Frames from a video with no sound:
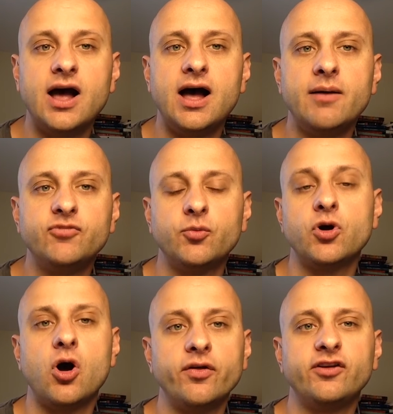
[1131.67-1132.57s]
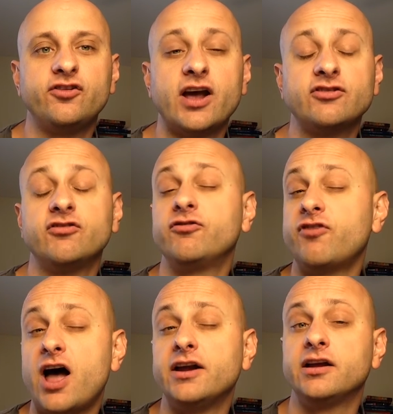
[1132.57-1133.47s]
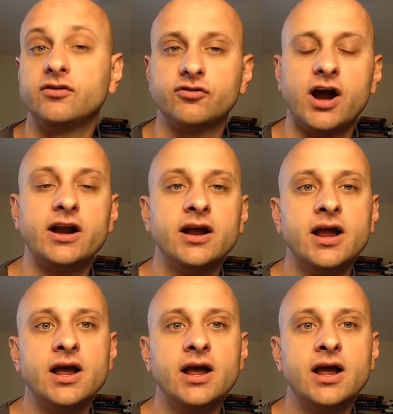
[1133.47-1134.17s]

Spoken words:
So we'll call this section findings, right?